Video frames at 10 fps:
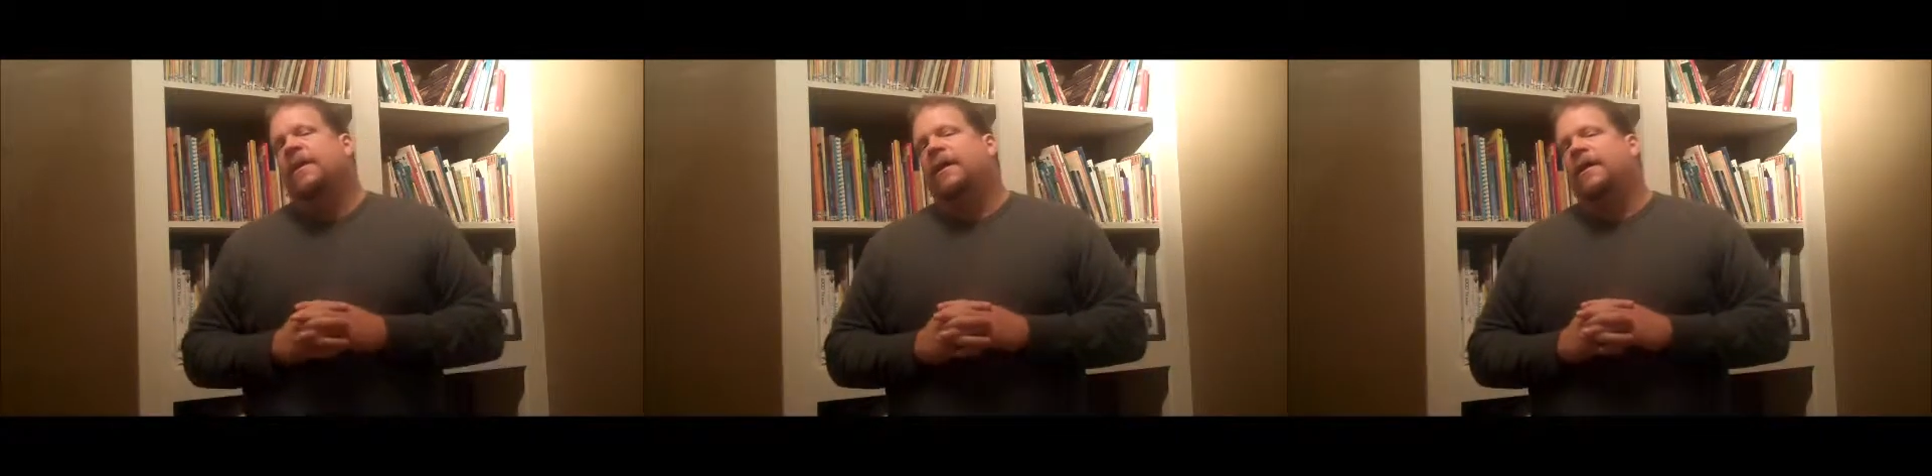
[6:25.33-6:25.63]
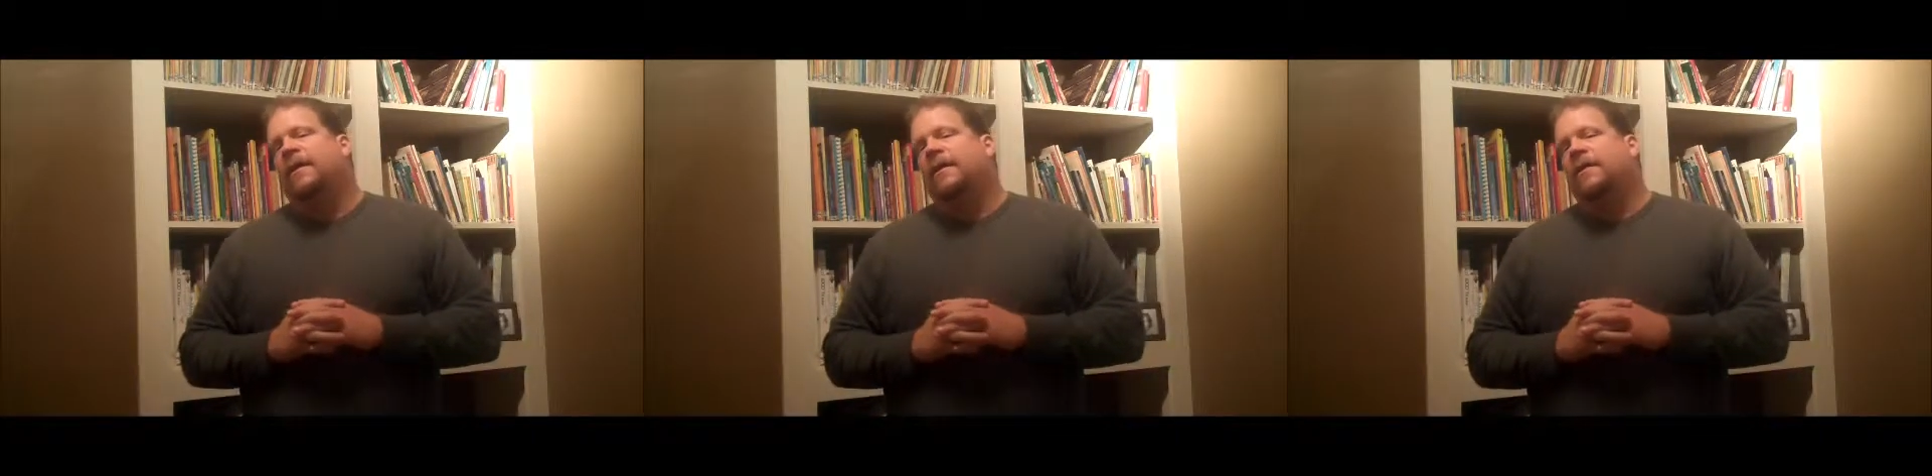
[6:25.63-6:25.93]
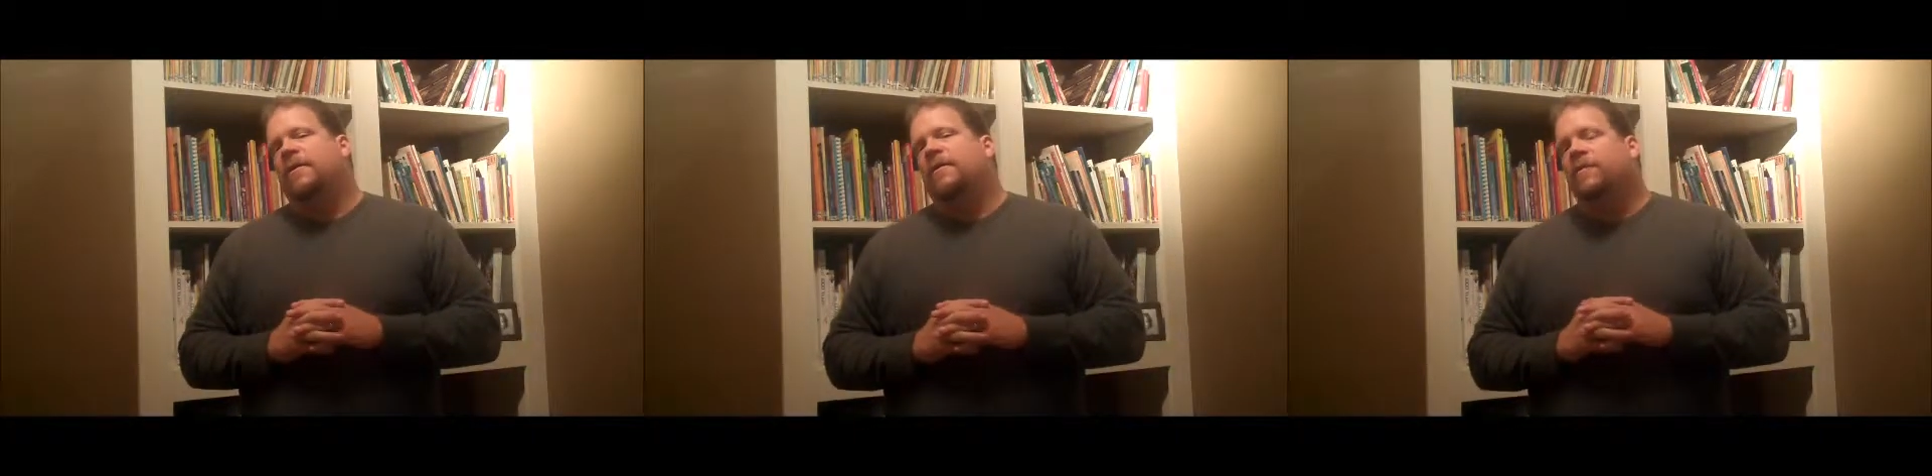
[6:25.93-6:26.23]

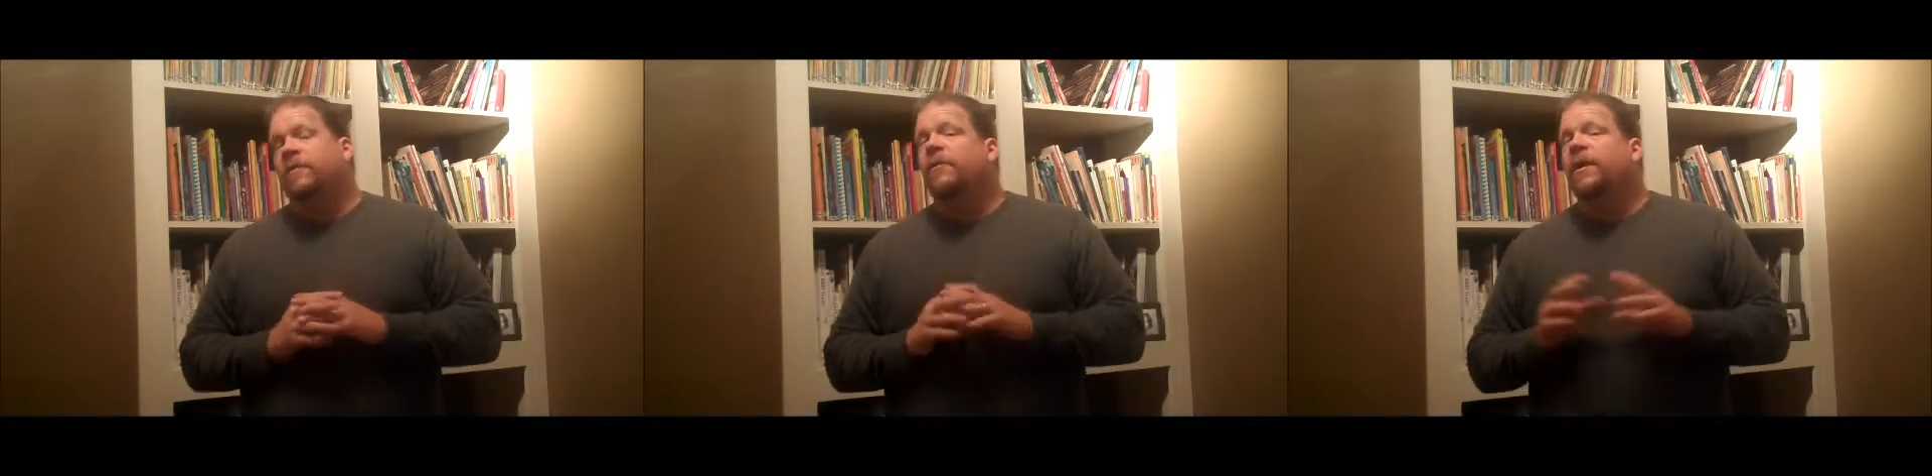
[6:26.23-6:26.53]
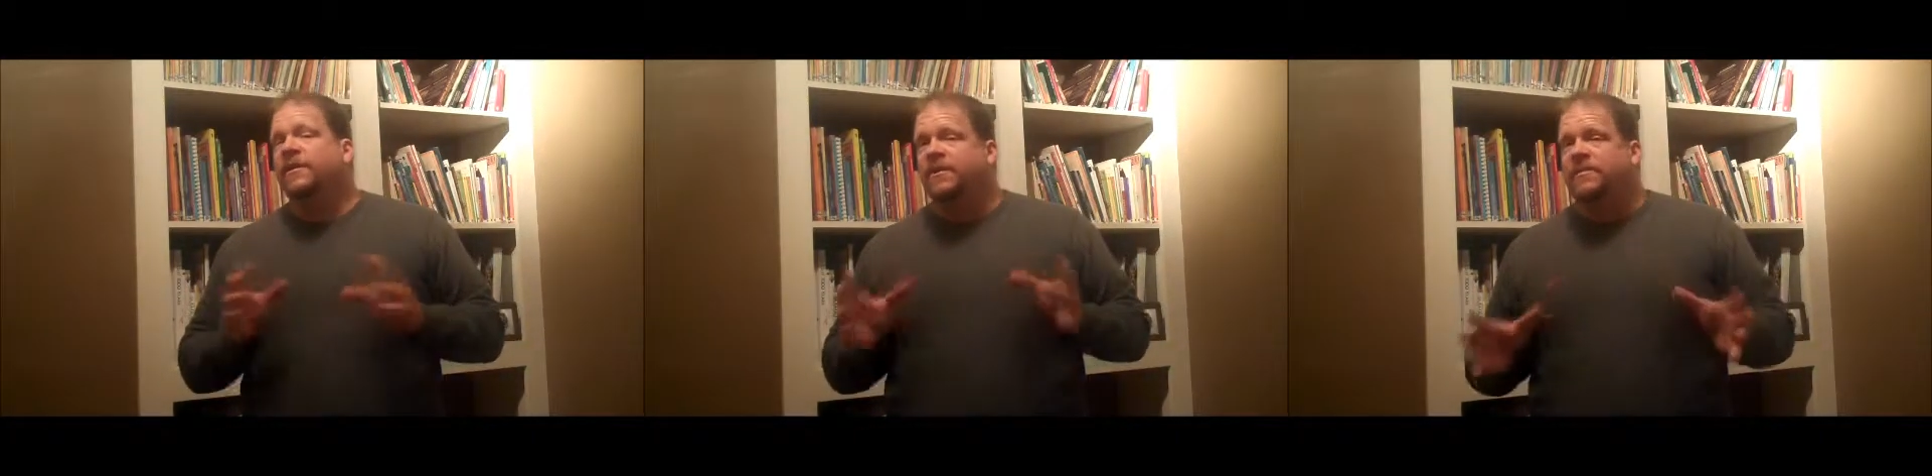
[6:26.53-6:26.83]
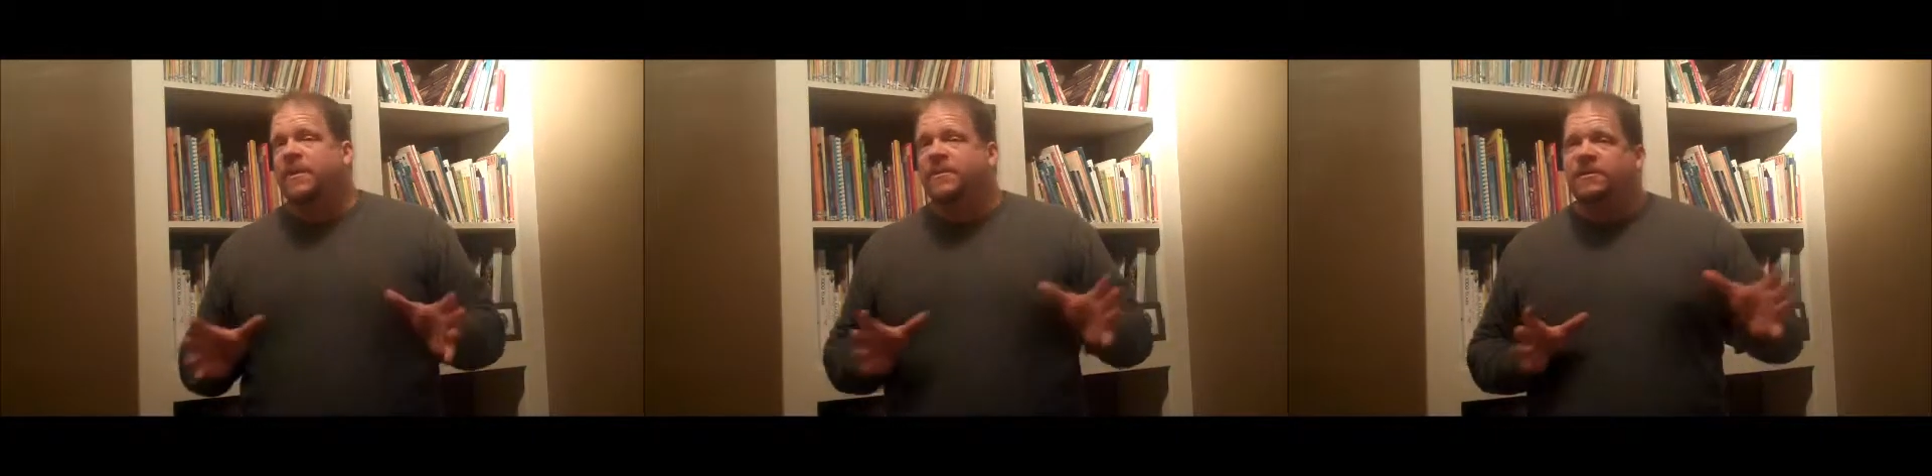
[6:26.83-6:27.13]
for you guys,
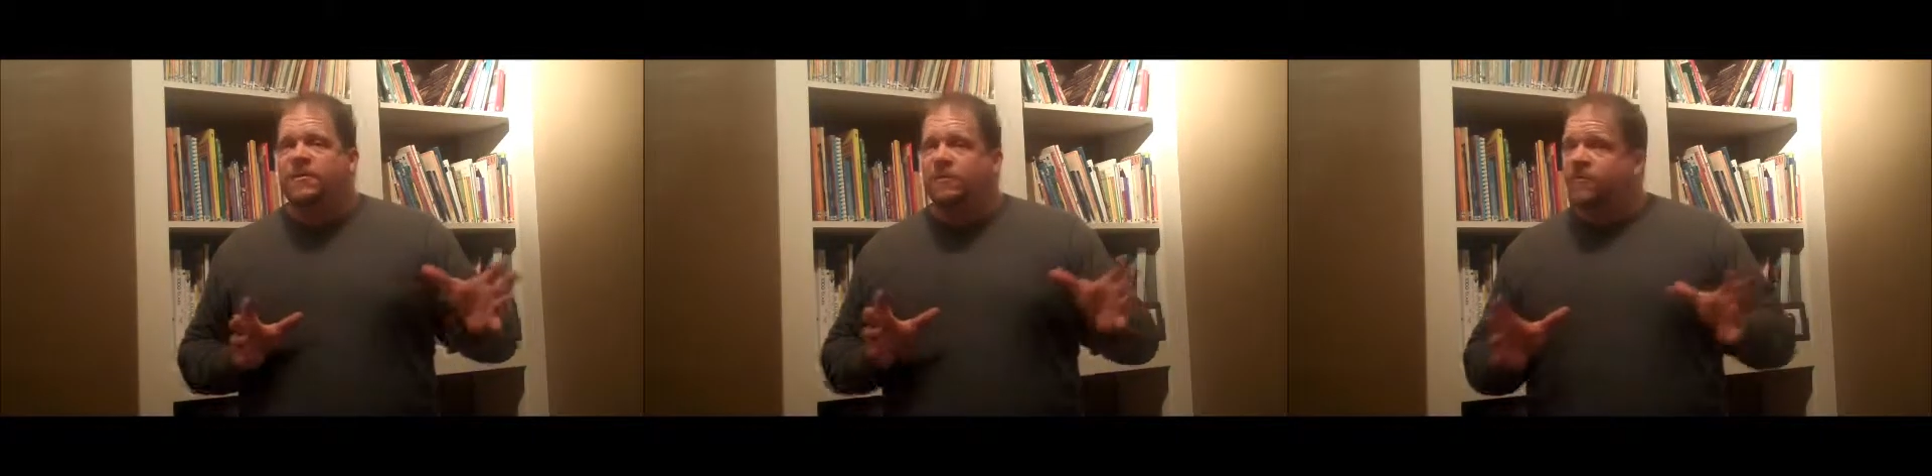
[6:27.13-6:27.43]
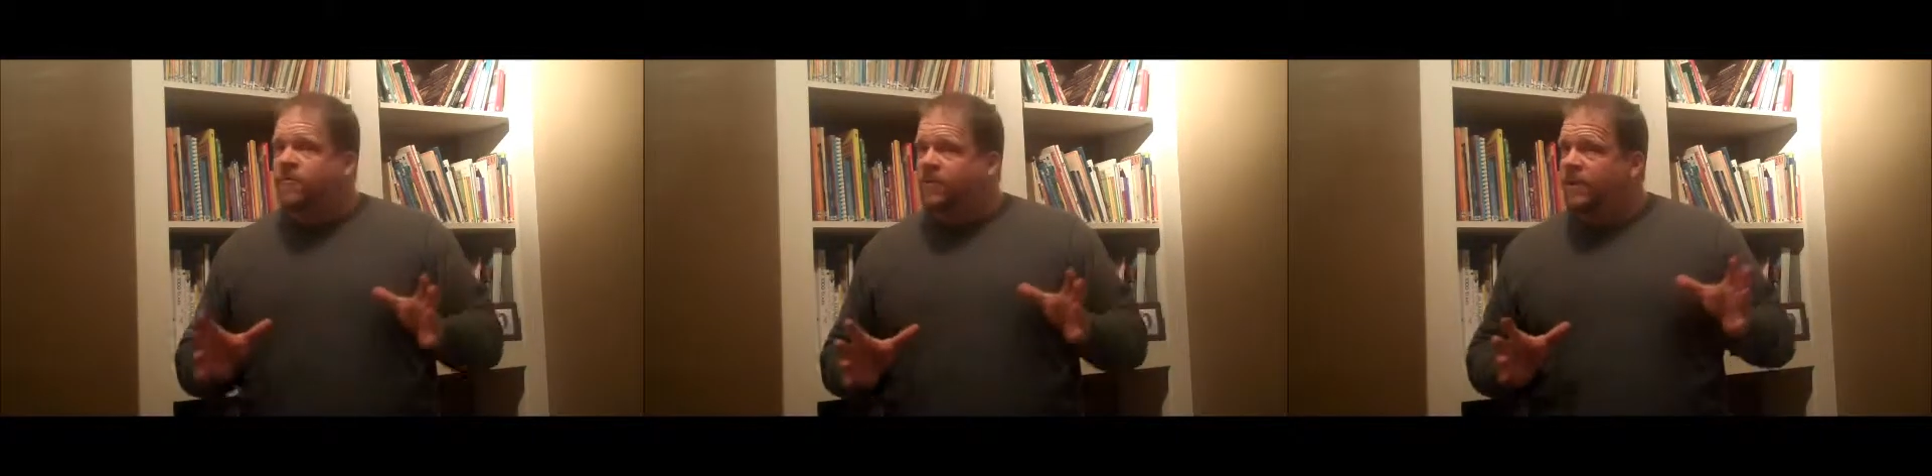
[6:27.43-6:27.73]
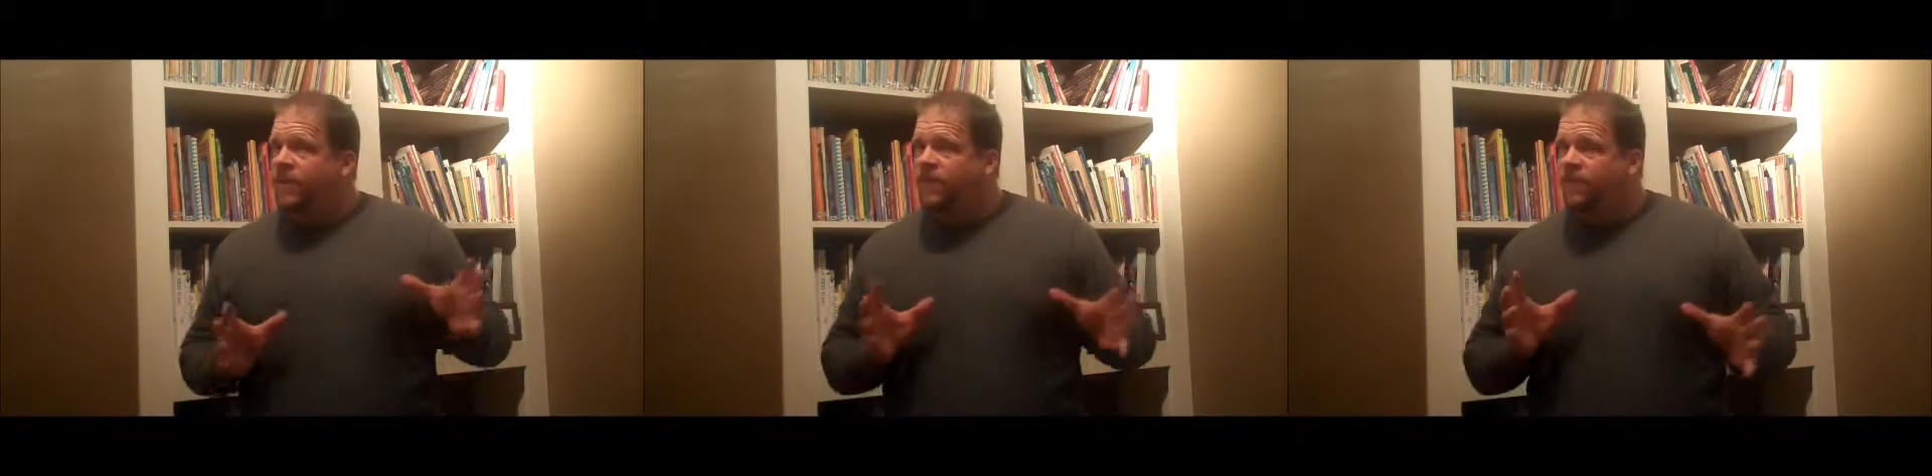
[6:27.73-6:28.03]
especially 3rd grade,